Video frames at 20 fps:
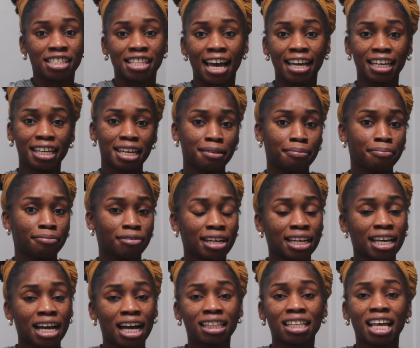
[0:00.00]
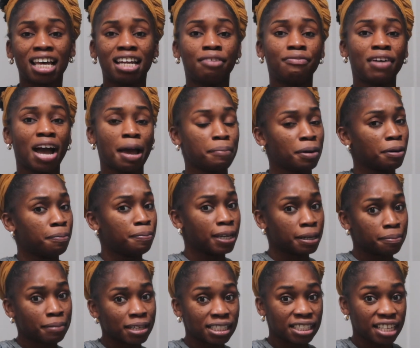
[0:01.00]
that can bring a lot of
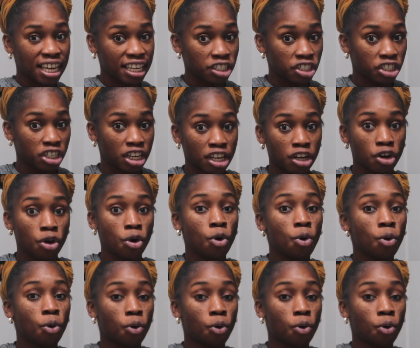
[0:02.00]
hyperpigmentation